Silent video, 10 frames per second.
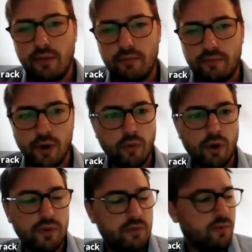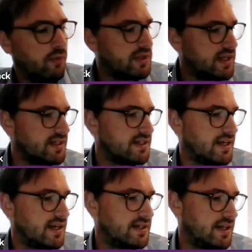but what we did
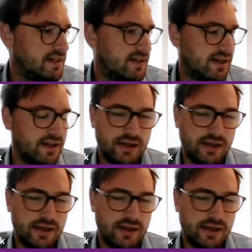see is that,